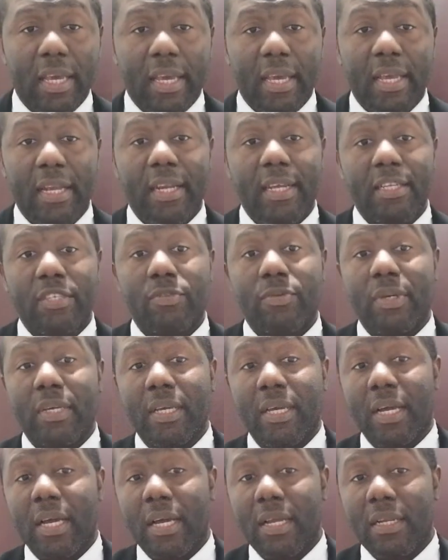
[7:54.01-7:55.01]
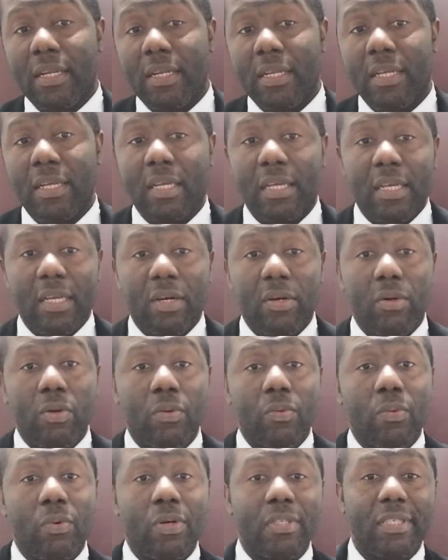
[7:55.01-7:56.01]
electrical
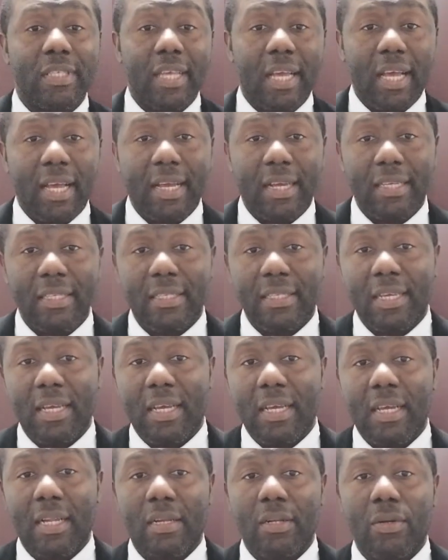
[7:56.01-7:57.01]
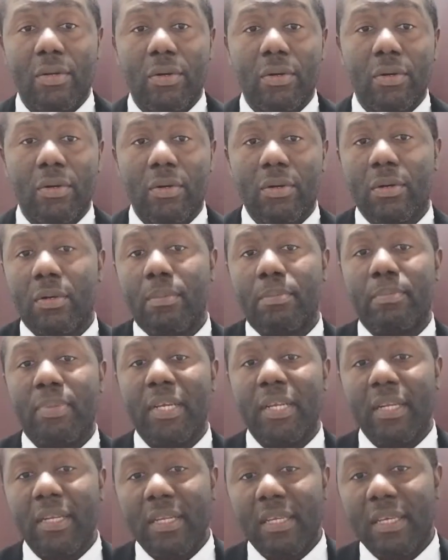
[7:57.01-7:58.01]
or water hazard, or
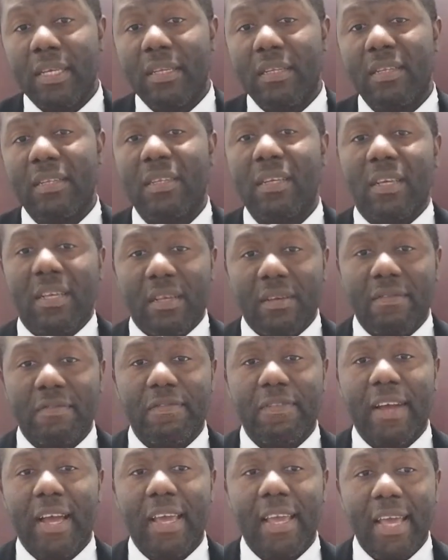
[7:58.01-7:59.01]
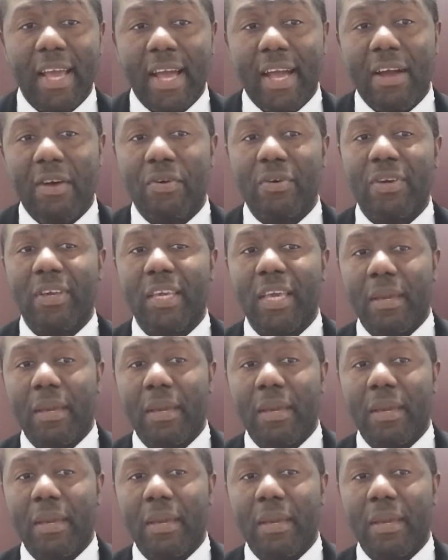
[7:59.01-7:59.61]
building, fire or